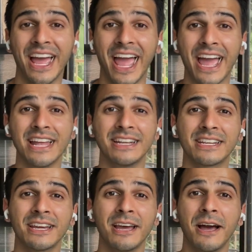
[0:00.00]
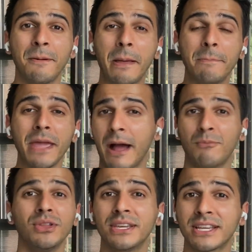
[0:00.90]
And yeah, I'm
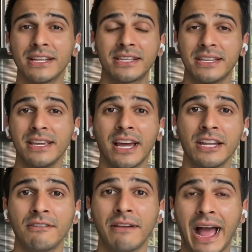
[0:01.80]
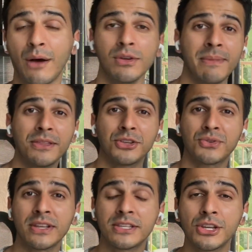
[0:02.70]
really excited to see kind of how he made this
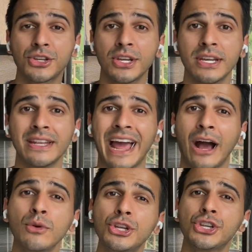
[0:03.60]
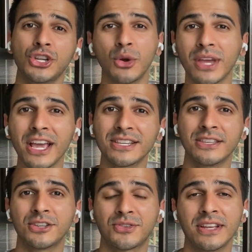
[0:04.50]
transition, how he's
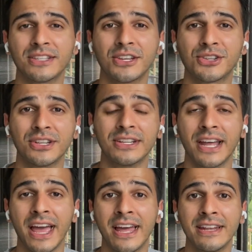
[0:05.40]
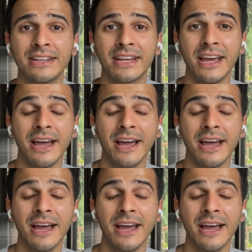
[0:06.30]
showcasing this transition, and